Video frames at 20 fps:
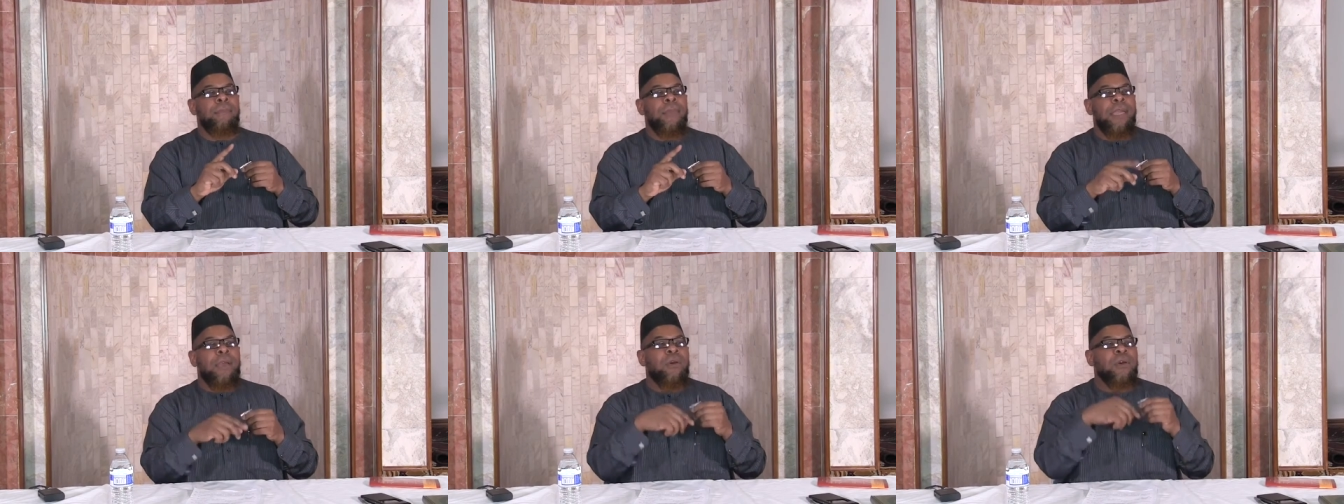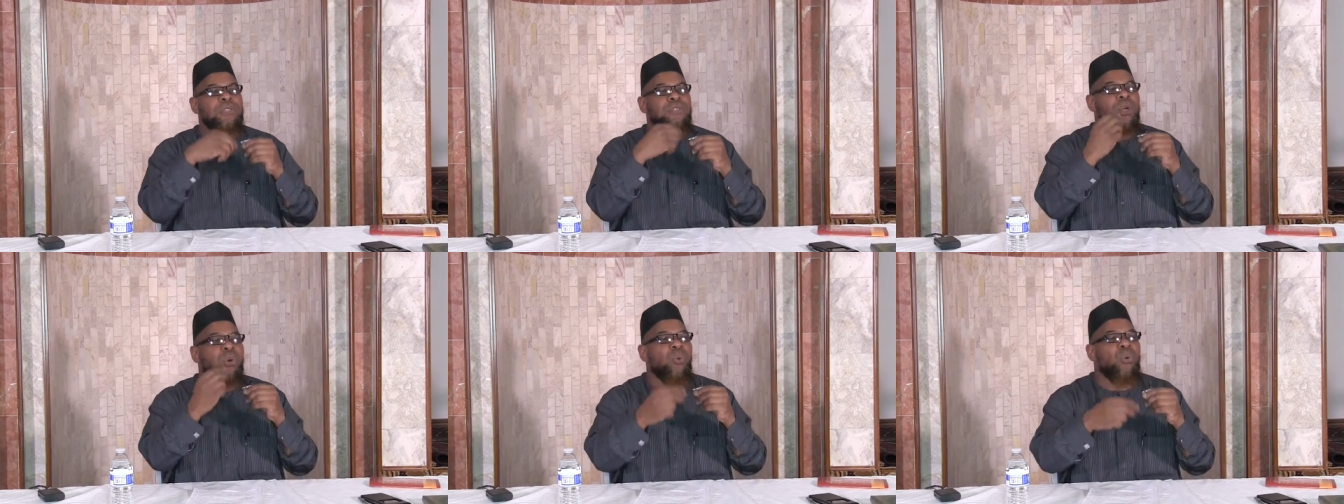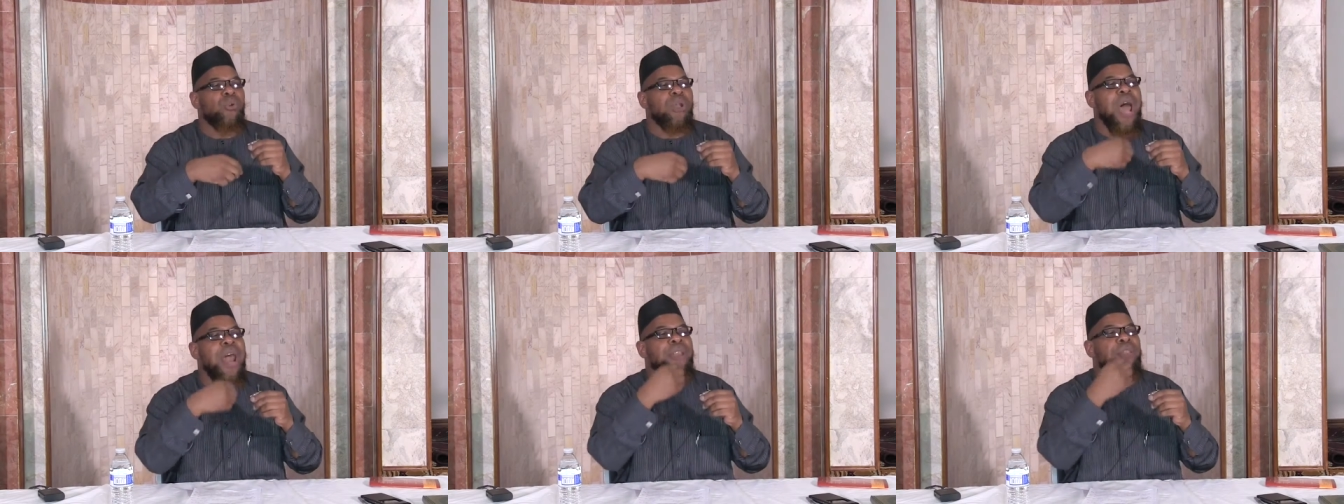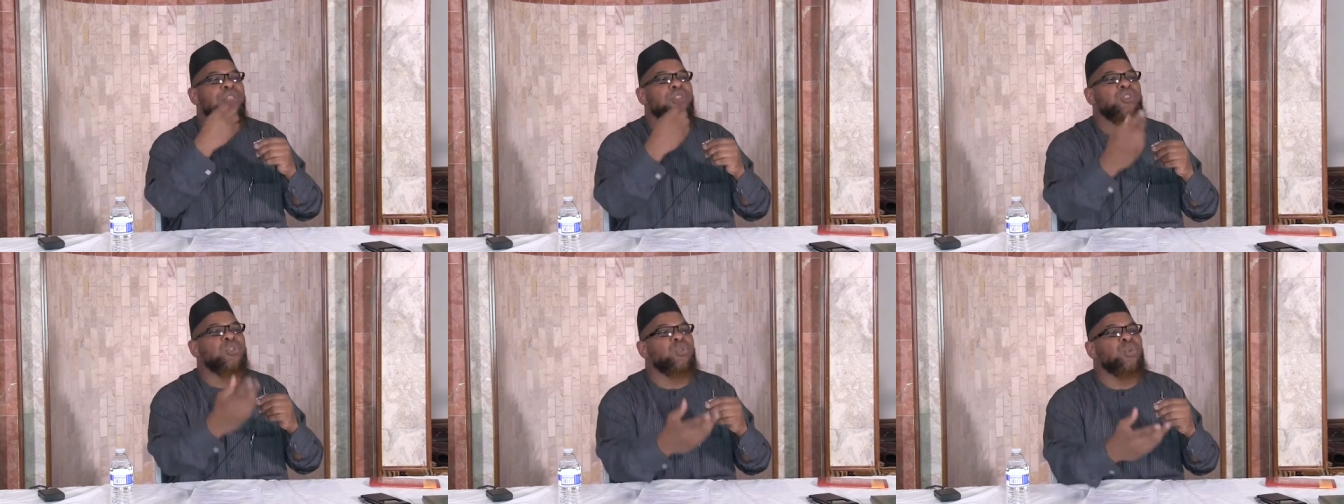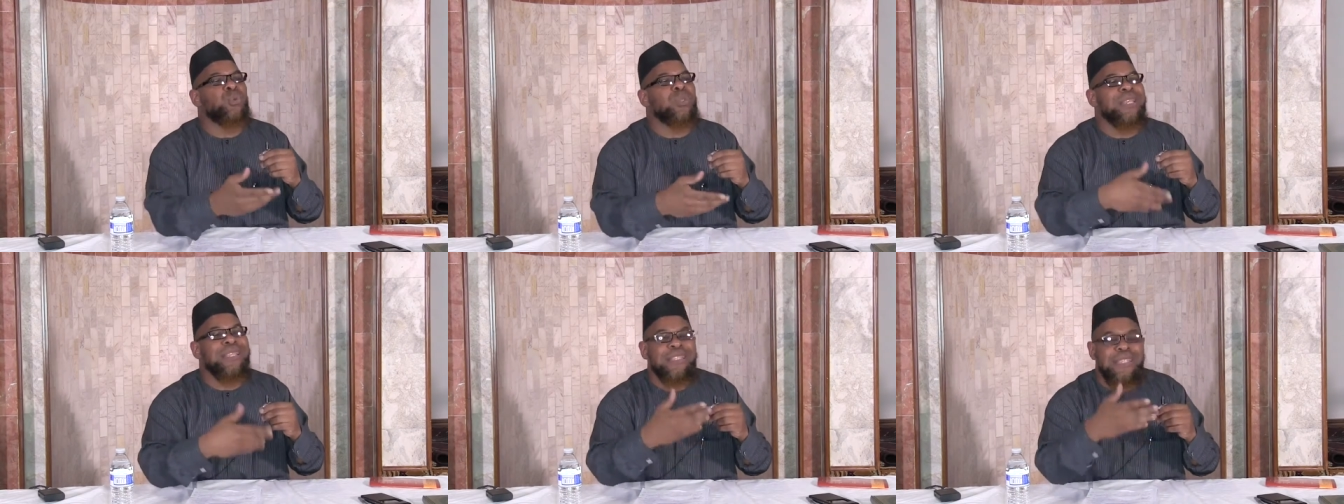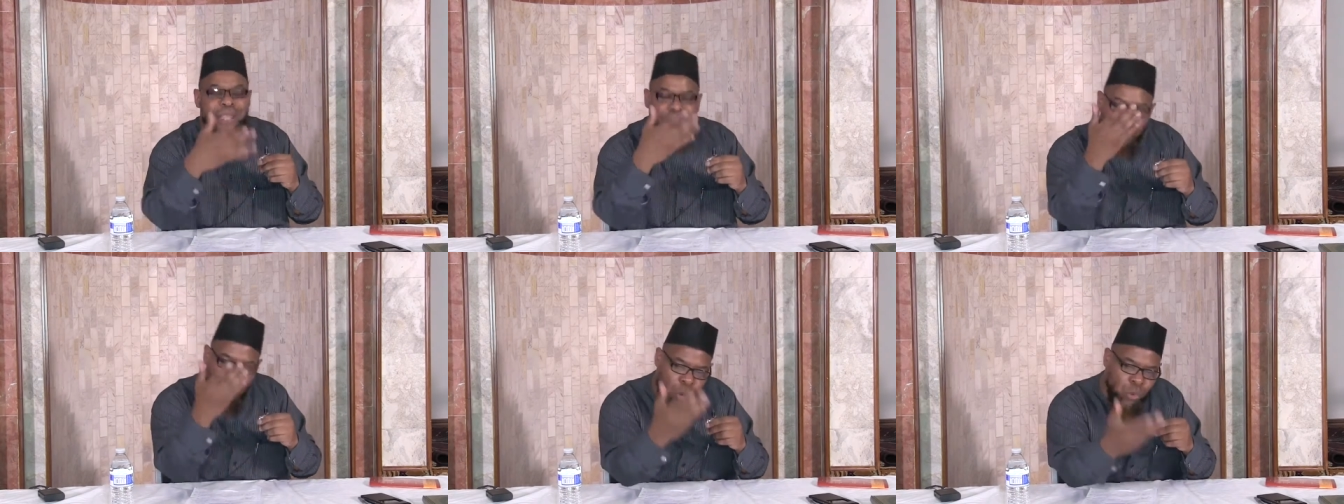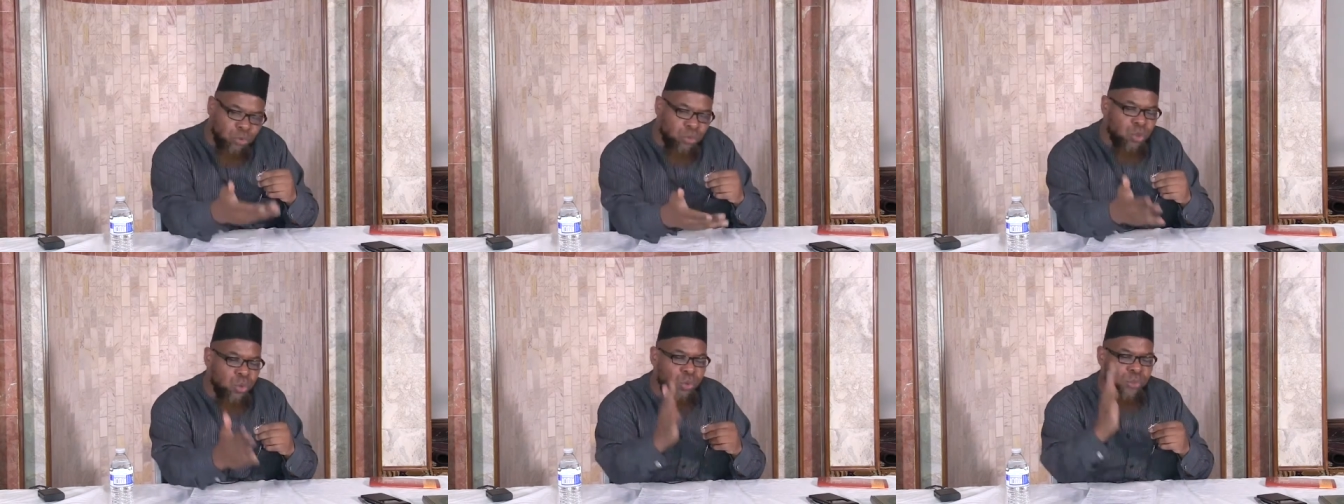Because the Quran and the Sunnah said,
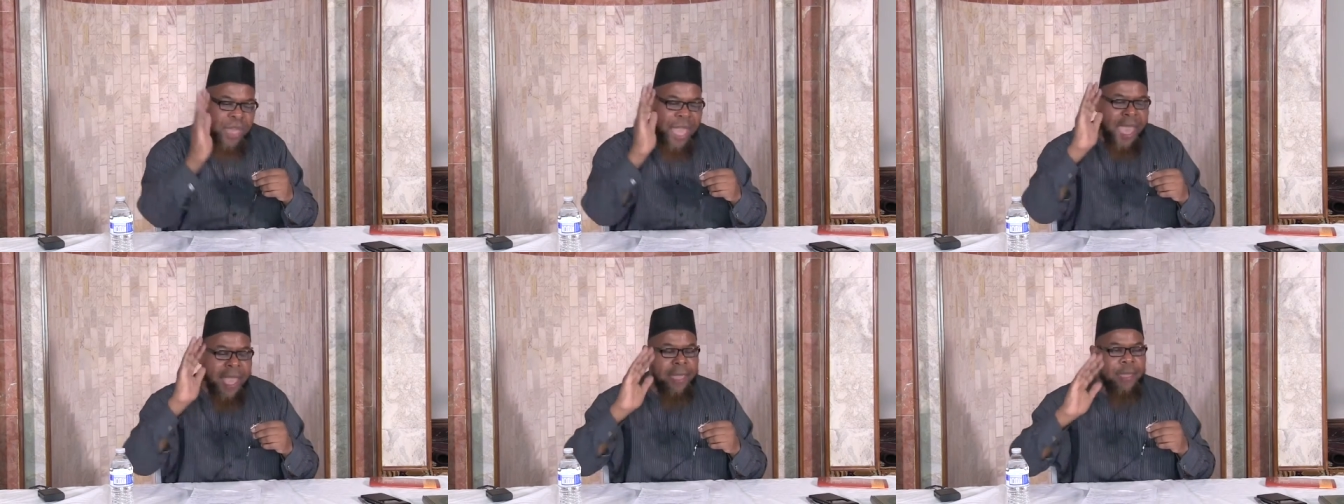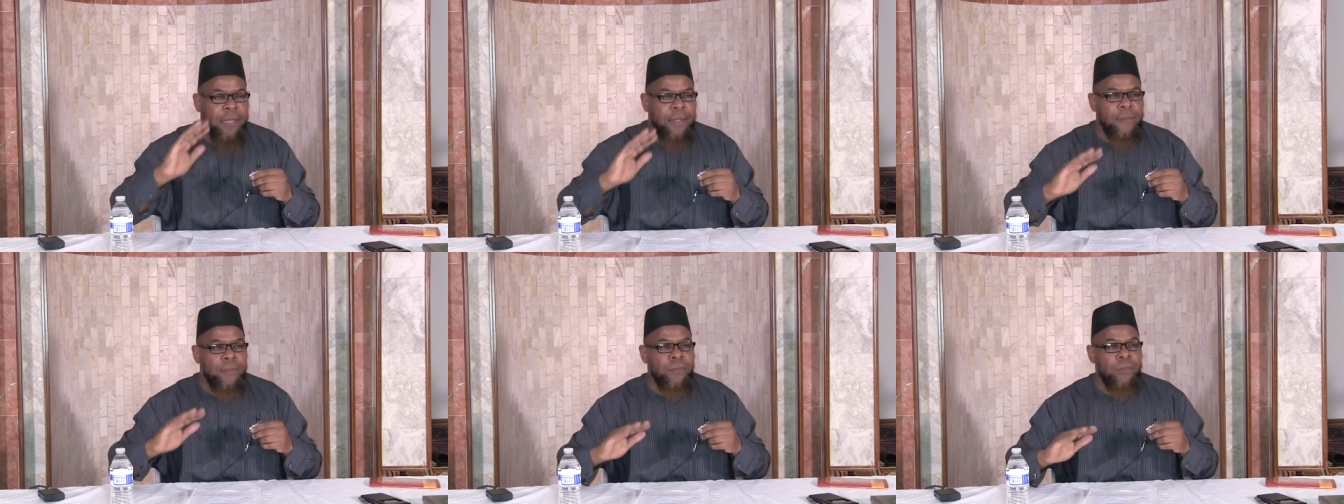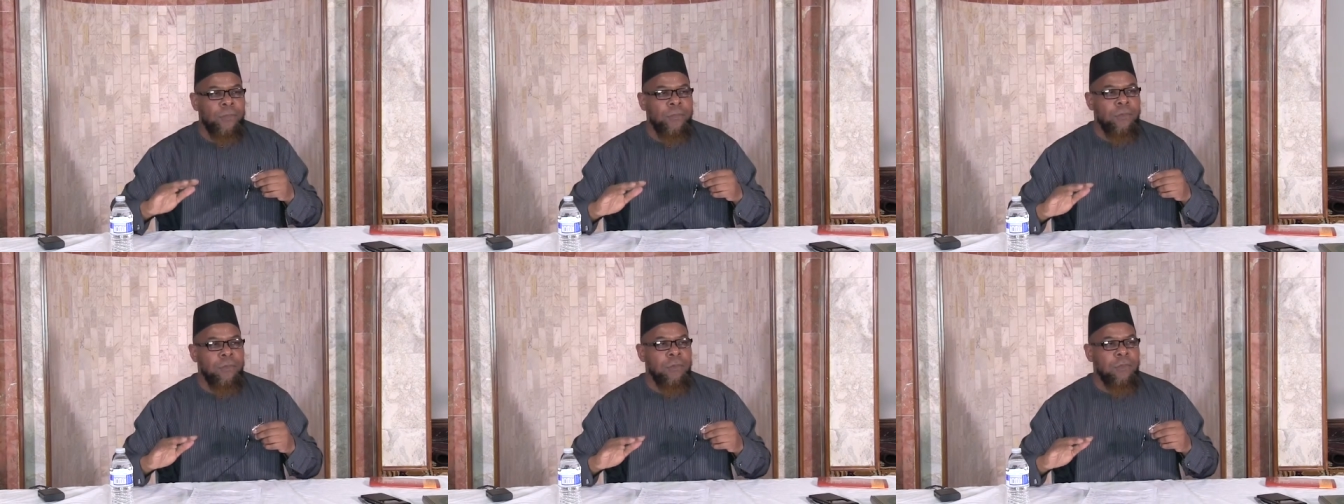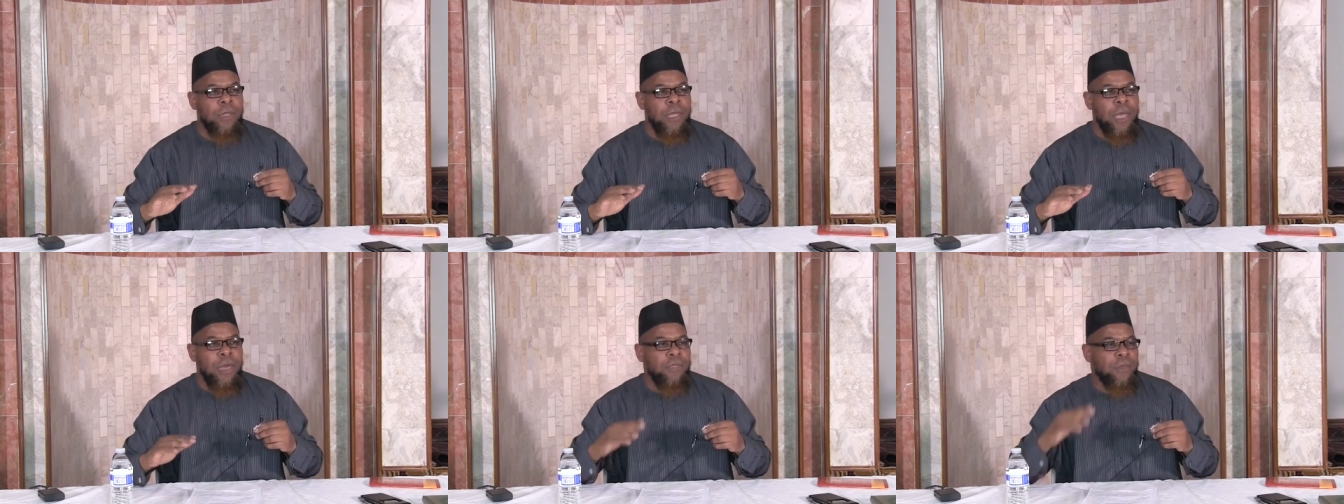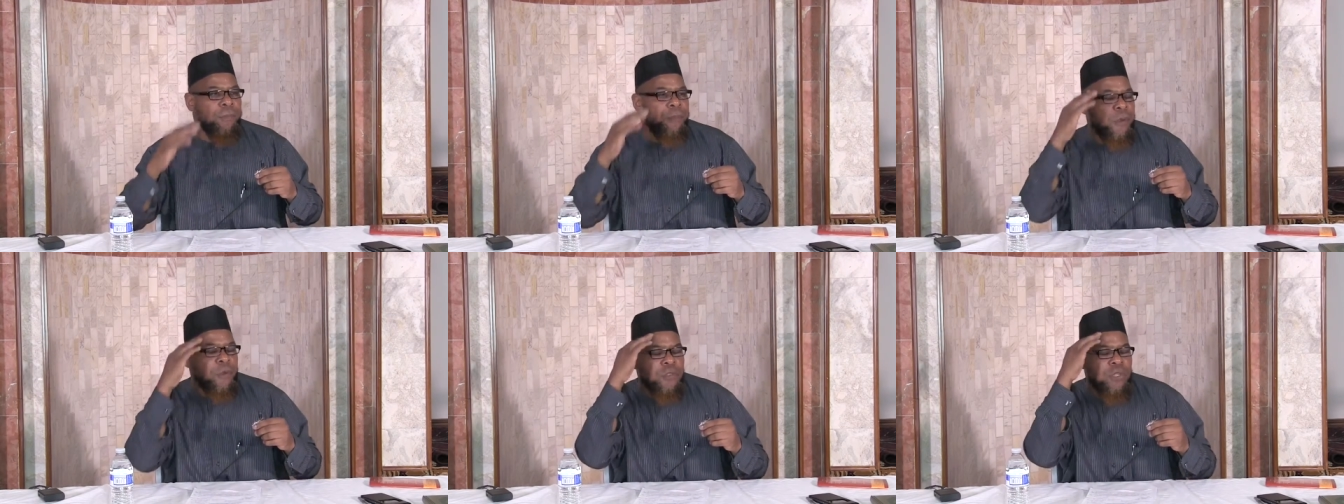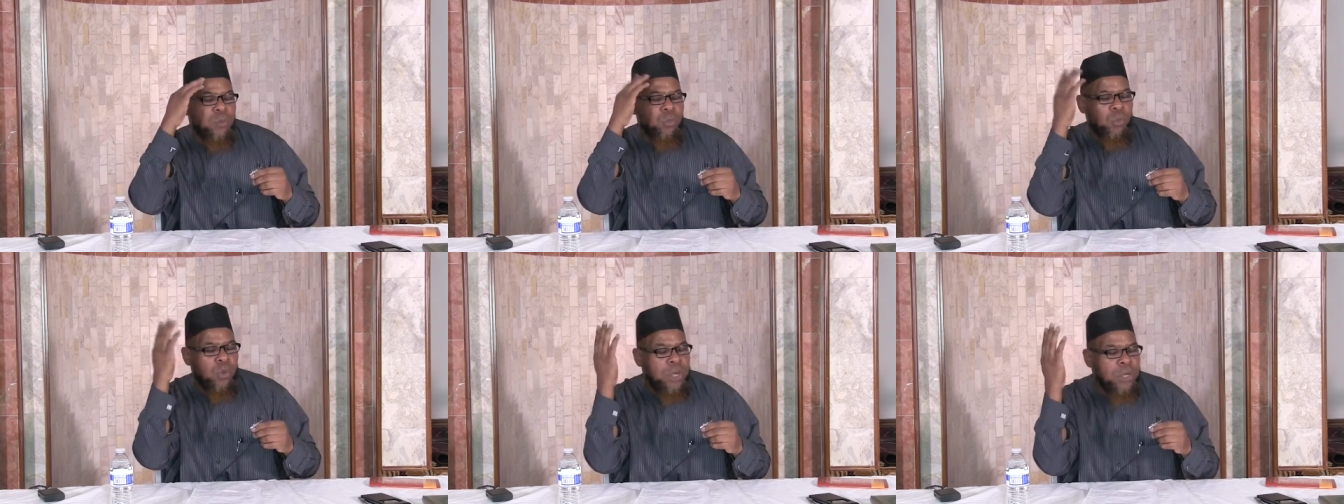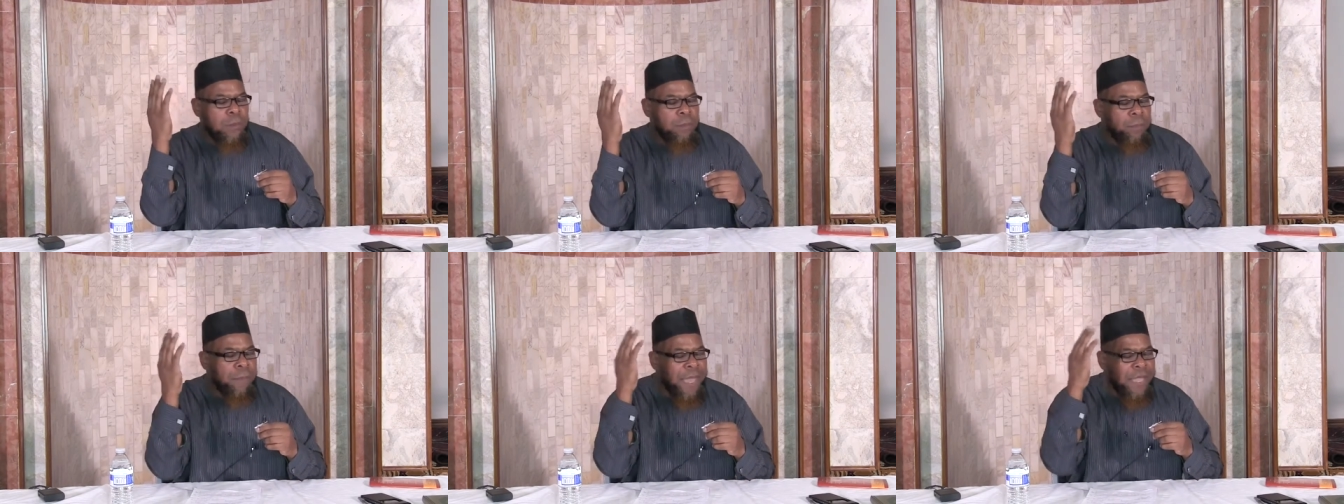don't do that. And the person
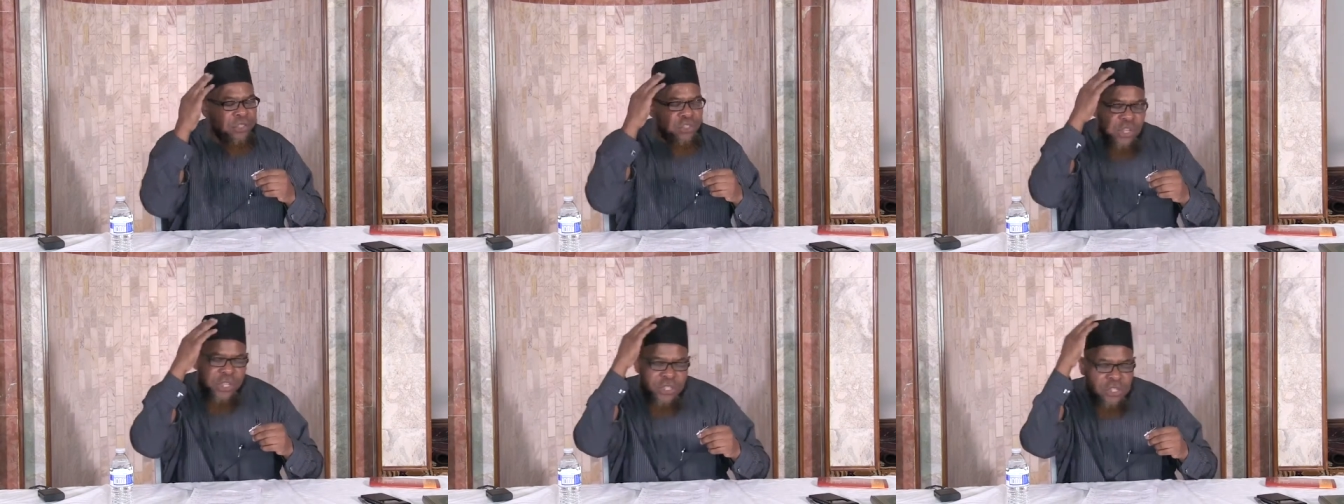wouldn't make